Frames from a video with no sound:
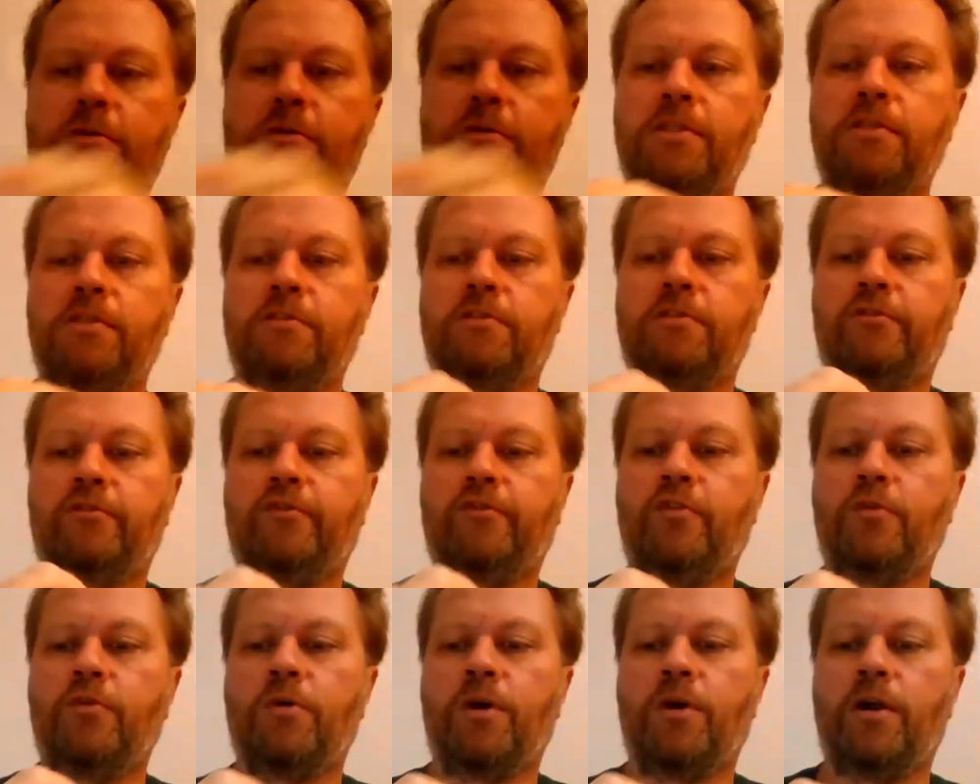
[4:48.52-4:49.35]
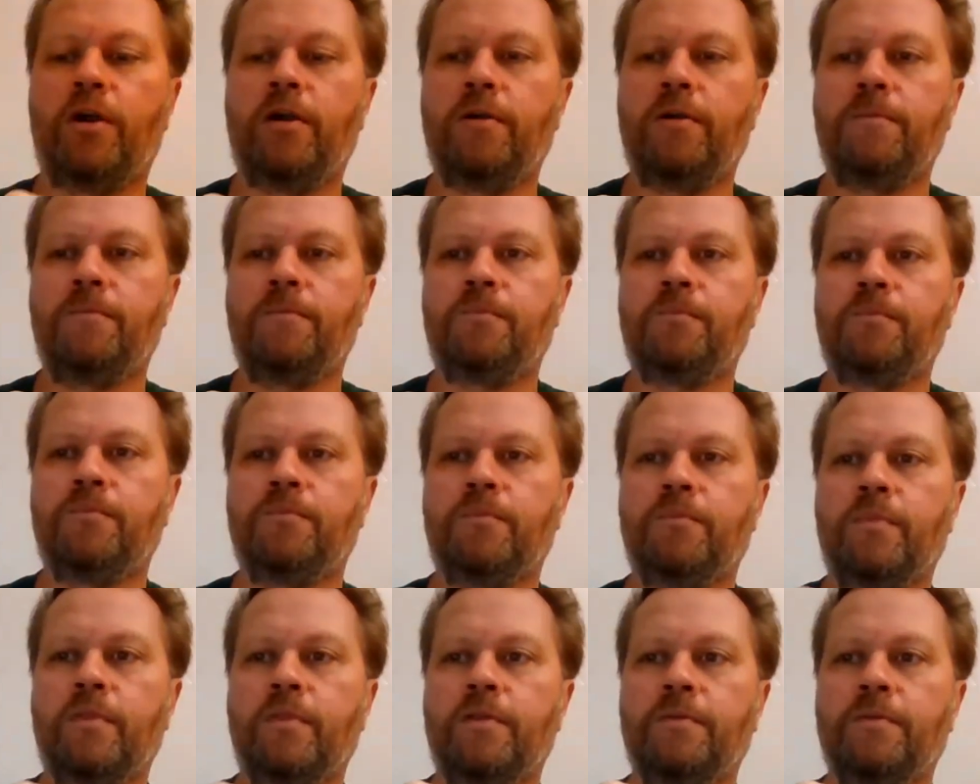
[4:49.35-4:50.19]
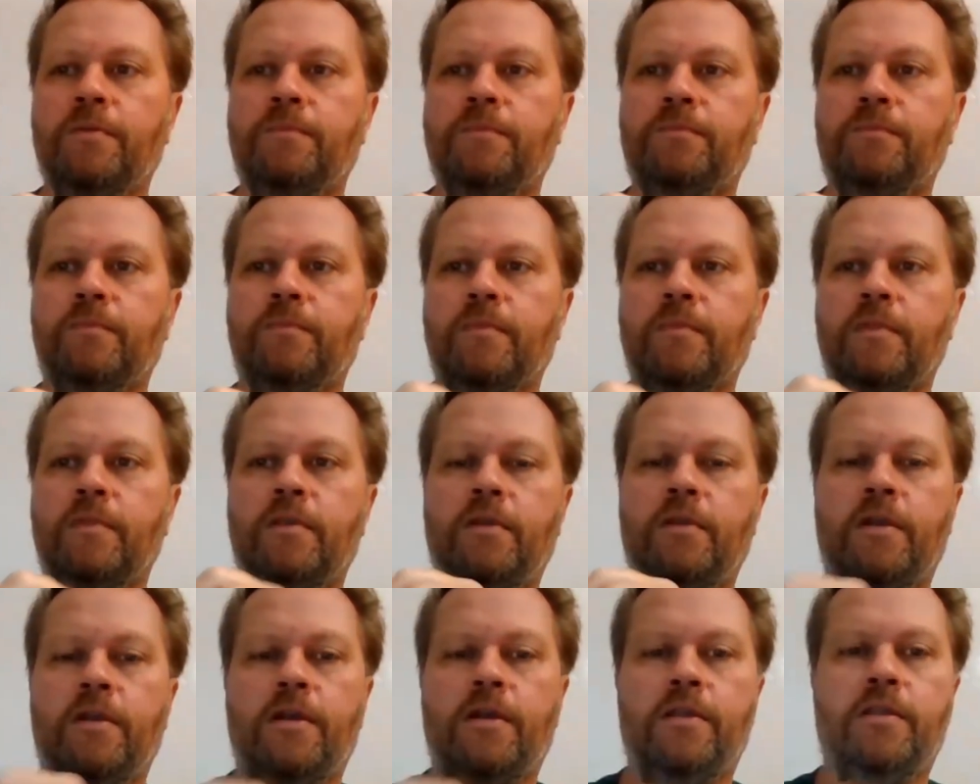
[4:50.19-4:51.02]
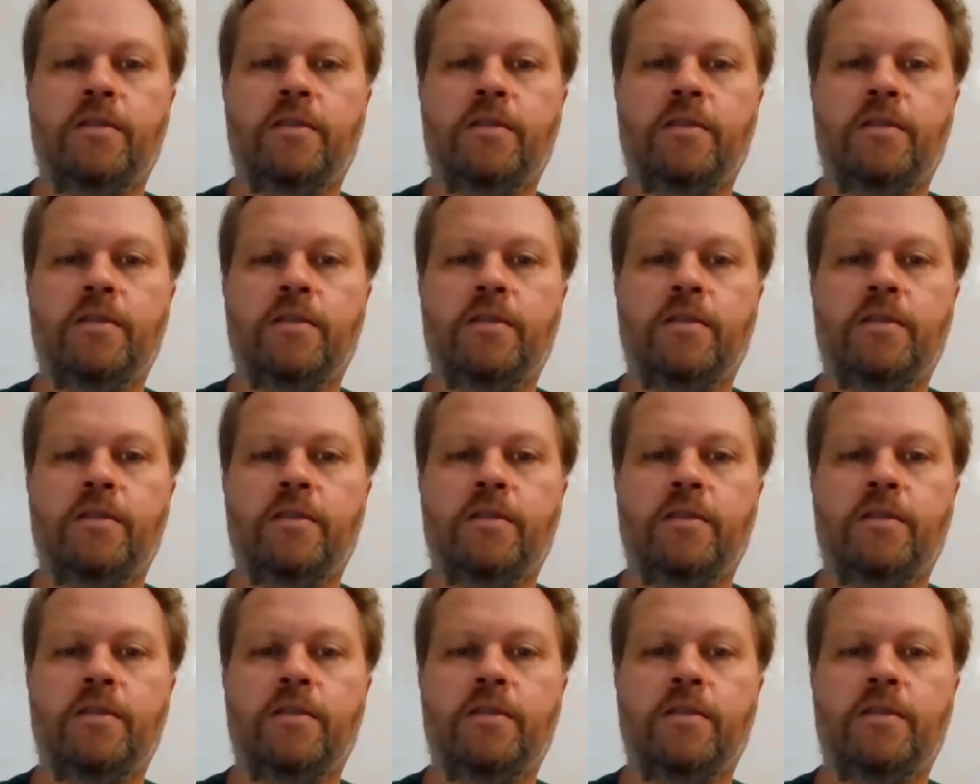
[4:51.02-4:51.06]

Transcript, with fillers: ahead and use four and